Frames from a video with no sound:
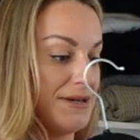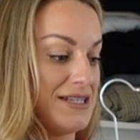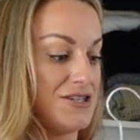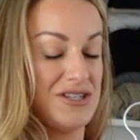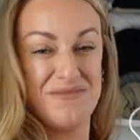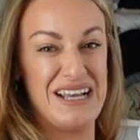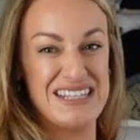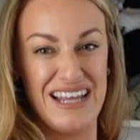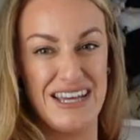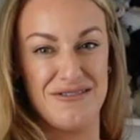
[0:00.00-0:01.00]
because it just
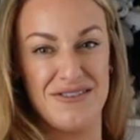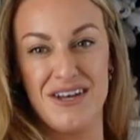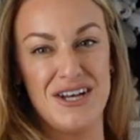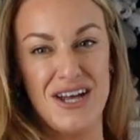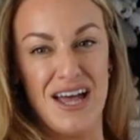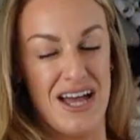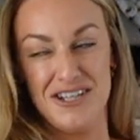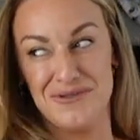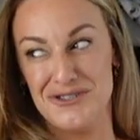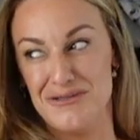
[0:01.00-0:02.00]
makes life and
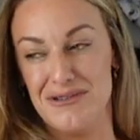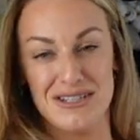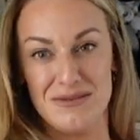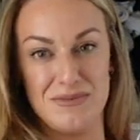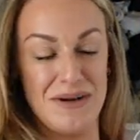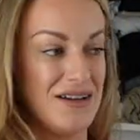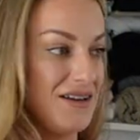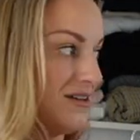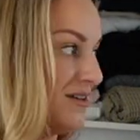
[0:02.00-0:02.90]
your wardrobe look so much better.